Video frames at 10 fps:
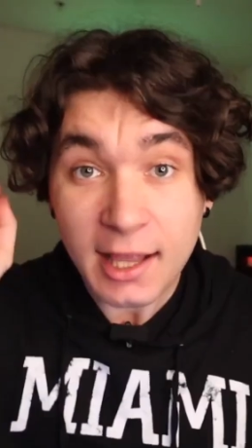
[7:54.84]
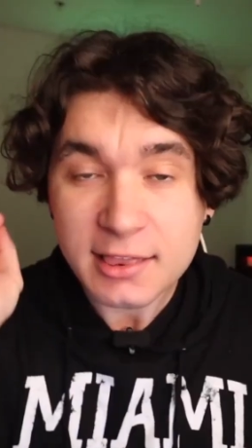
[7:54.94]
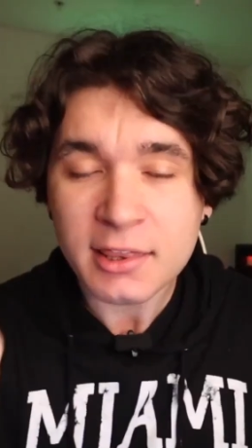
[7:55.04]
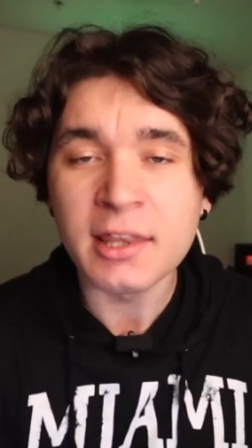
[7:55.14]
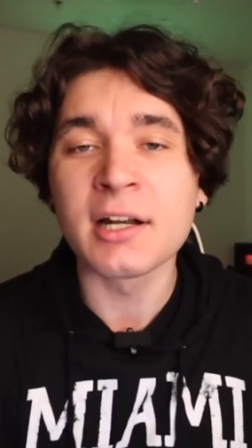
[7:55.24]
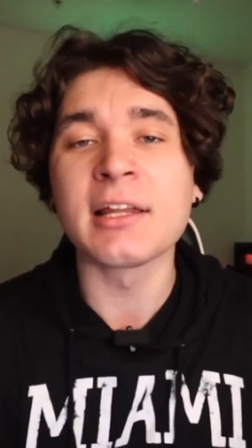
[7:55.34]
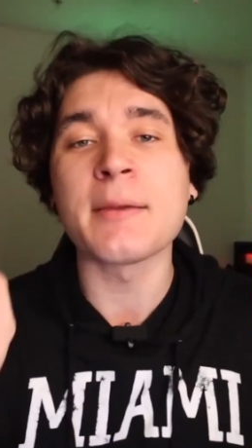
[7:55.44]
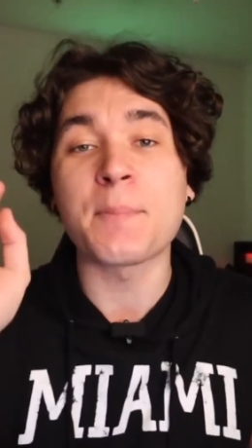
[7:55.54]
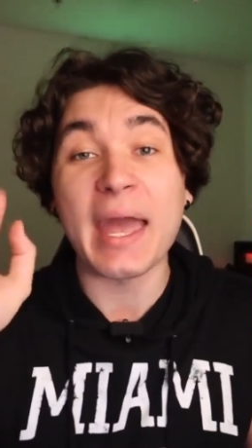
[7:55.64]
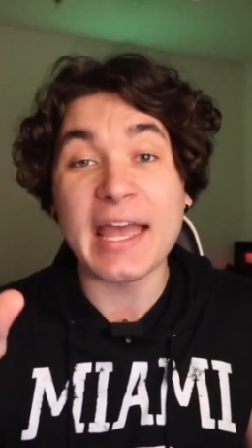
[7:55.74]
It
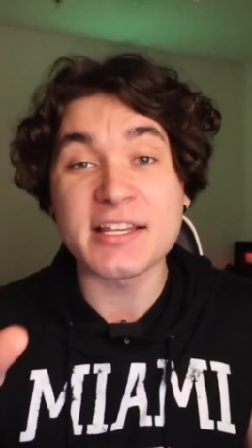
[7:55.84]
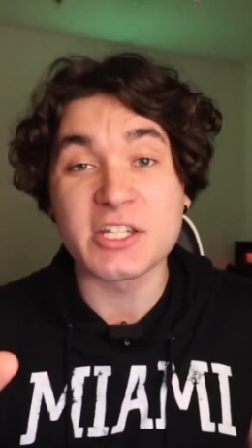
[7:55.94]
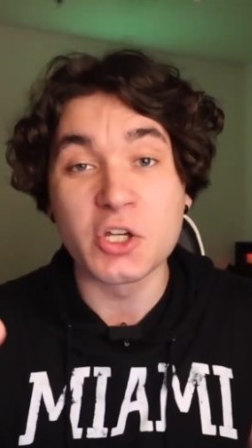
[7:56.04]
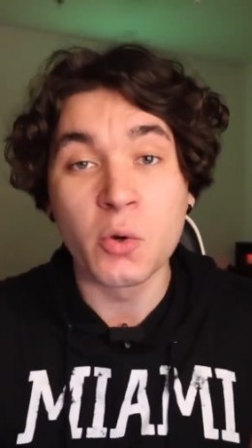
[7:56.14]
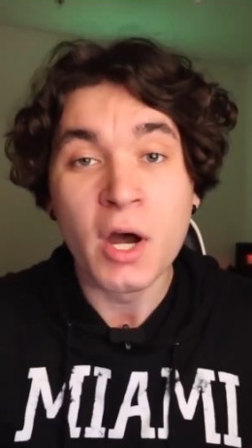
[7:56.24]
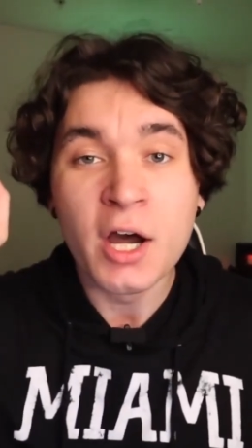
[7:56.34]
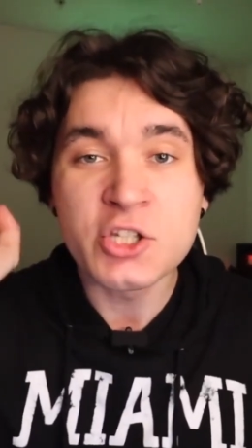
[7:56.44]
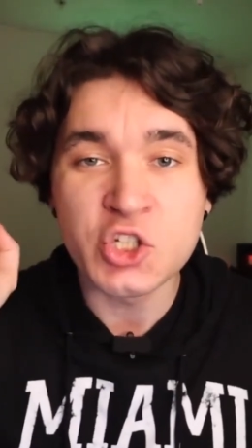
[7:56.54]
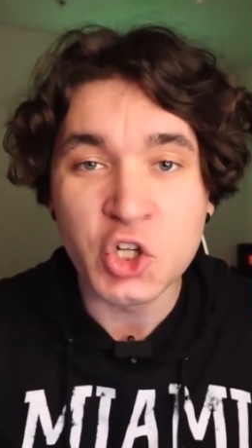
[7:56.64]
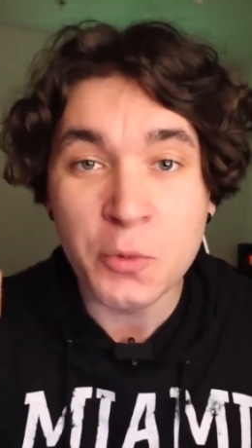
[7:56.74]
literally pays you
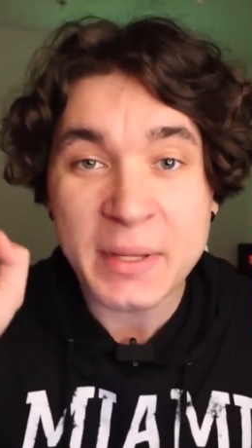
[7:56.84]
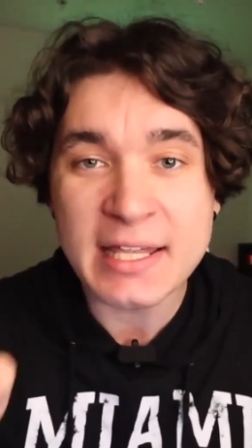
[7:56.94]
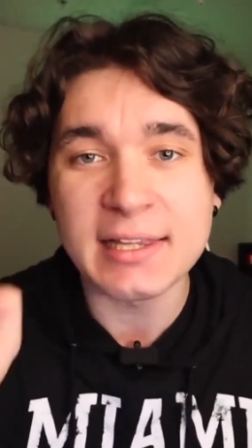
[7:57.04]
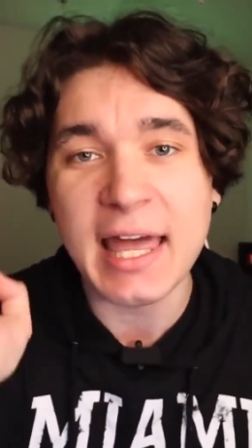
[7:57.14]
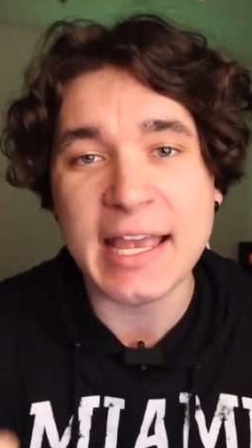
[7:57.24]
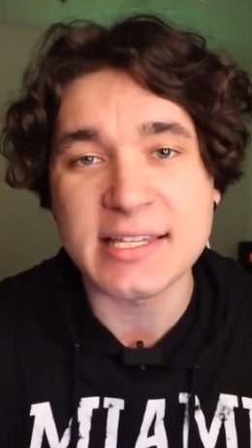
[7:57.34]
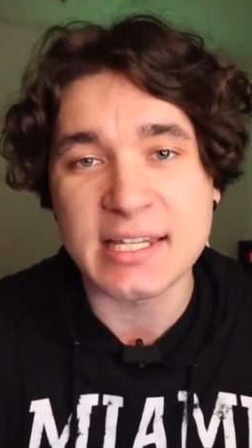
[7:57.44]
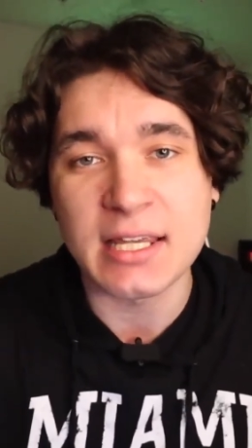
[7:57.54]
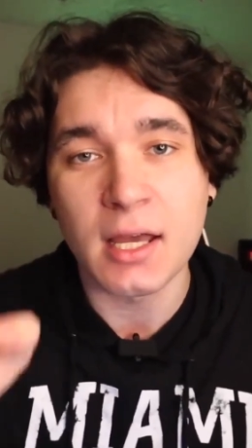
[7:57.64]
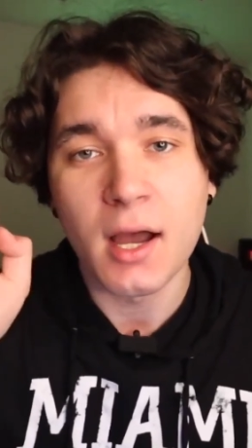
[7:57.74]
to be
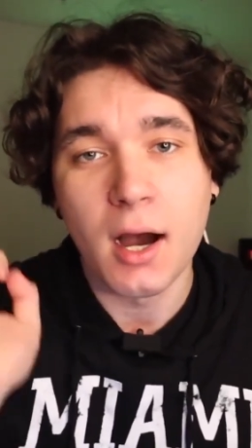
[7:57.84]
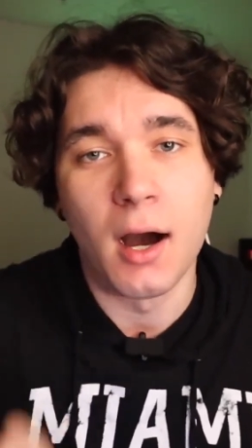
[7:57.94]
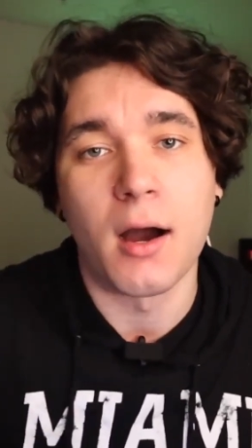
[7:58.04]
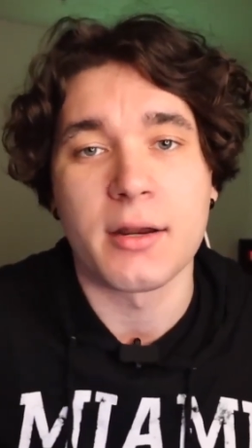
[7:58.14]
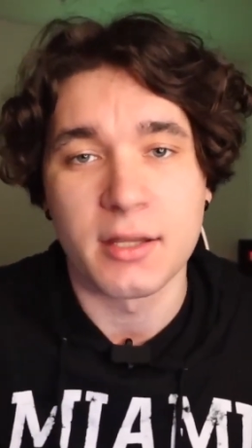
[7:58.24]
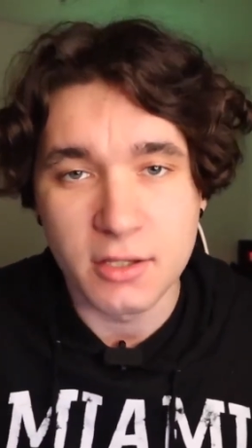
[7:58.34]
lazy on